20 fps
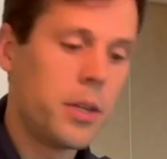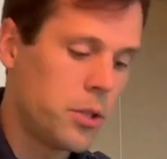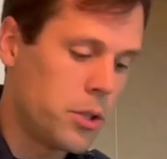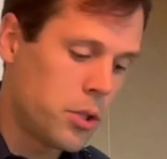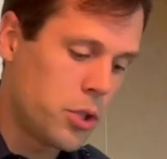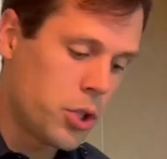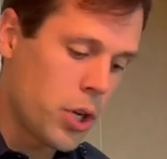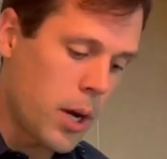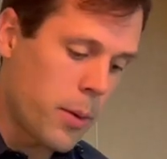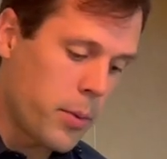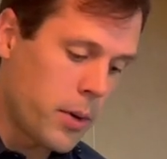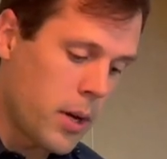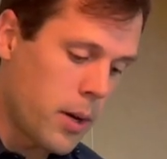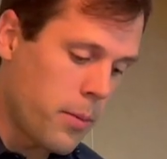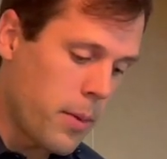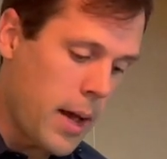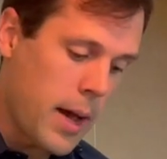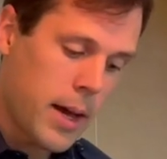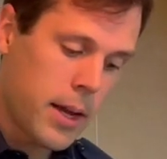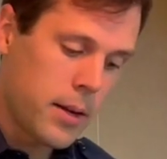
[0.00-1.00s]
Just chop it up,
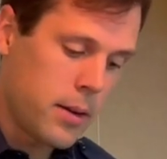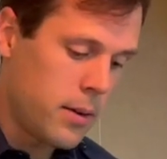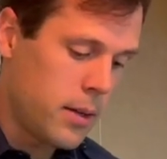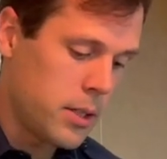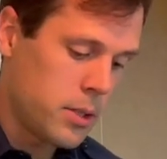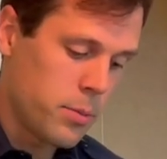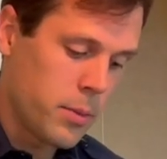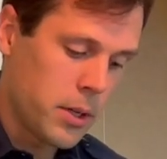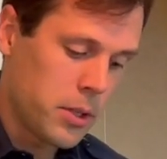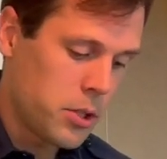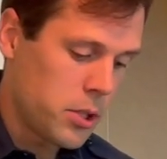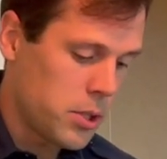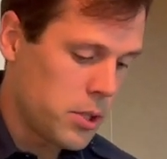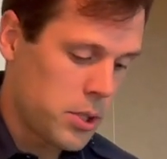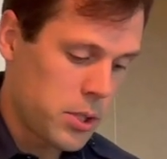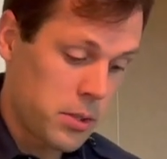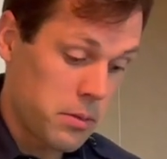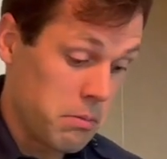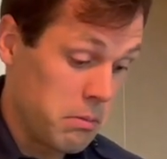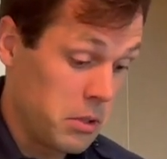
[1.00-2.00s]
add as much
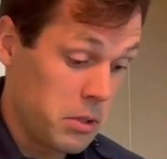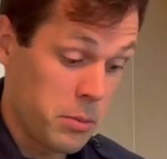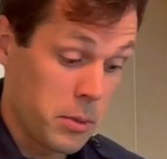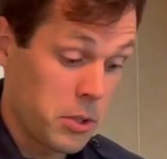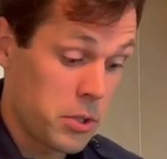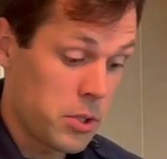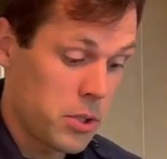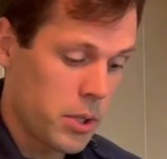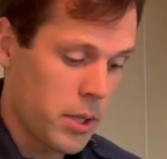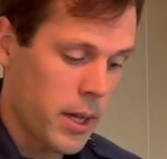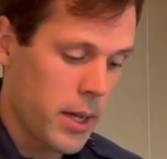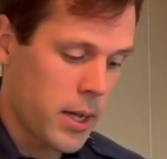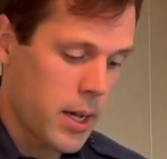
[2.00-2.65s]
as you like.